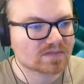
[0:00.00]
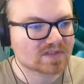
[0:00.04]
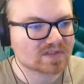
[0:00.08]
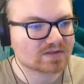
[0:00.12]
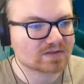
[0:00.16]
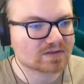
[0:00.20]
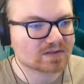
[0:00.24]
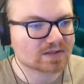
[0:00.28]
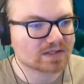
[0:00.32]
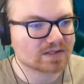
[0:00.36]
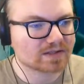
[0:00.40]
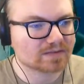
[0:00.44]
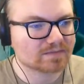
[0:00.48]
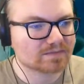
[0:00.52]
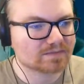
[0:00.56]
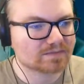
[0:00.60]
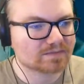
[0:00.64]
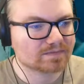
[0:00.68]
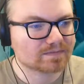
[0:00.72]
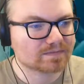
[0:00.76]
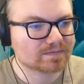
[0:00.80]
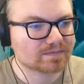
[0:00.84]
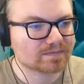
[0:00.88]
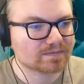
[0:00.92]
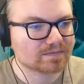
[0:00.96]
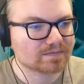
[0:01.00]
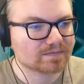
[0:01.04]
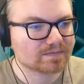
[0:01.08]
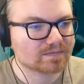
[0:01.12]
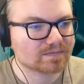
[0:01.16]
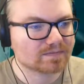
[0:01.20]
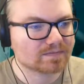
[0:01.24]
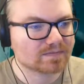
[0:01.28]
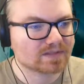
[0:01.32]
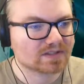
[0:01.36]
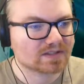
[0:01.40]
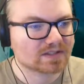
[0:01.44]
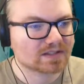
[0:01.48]
Okay.
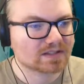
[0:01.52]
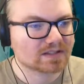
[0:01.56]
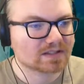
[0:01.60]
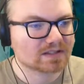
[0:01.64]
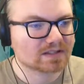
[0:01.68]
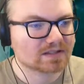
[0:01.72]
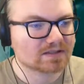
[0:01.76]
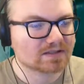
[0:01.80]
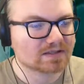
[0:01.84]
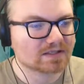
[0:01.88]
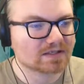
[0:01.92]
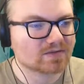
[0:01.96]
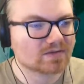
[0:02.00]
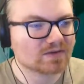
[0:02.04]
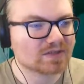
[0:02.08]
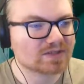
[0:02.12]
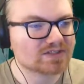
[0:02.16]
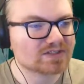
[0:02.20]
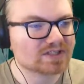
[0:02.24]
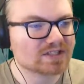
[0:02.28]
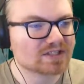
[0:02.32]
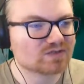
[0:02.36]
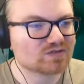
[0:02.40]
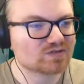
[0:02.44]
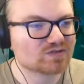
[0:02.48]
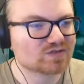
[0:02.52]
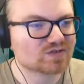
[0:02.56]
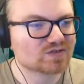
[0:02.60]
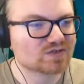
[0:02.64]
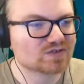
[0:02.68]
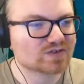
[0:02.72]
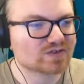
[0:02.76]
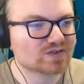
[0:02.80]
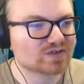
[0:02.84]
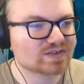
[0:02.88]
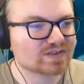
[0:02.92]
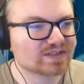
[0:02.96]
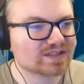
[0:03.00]
Gotta watch out
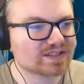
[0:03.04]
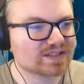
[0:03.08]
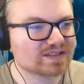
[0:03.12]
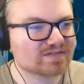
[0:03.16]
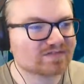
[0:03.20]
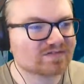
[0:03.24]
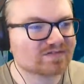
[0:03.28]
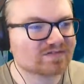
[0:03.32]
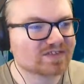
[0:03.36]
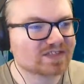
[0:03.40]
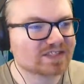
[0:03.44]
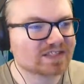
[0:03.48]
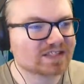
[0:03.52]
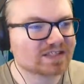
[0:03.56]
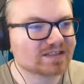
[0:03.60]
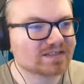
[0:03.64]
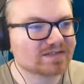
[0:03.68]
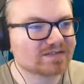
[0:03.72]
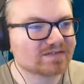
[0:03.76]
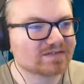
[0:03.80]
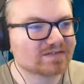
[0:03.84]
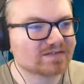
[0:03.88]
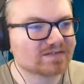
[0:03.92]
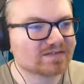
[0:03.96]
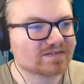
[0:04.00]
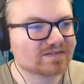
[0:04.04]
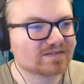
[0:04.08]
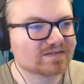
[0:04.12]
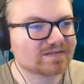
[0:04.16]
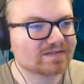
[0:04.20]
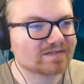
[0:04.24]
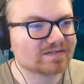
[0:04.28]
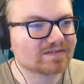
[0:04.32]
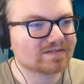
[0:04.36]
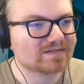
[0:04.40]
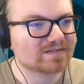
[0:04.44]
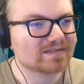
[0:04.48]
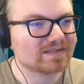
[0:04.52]
for freaking
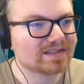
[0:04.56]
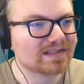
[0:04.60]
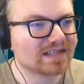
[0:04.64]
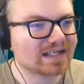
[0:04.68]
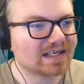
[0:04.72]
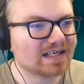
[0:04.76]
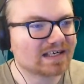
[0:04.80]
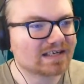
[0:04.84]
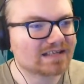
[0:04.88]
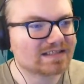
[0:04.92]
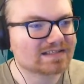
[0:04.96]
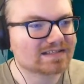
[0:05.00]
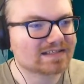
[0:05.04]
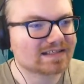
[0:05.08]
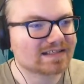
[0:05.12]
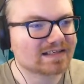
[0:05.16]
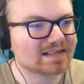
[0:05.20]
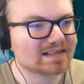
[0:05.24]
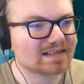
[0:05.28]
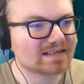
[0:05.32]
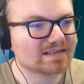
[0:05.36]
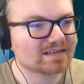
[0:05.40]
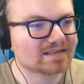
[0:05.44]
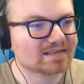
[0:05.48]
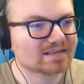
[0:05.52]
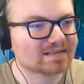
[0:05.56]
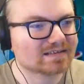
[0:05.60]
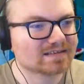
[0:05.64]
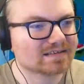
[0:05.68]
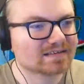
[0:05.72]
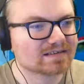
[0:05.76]
guys there.